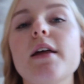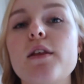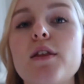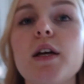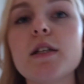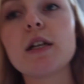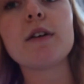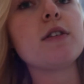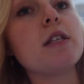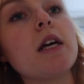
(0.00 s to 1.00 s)
get the things that
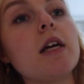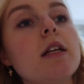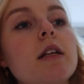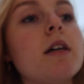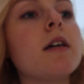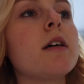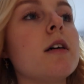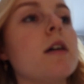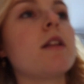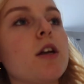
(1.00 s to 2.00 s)
I've seen
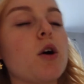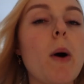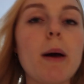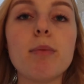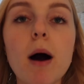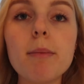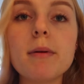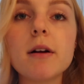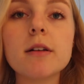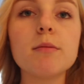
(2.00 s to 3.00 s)
that are quite
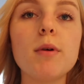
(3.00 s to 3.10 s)
popular at the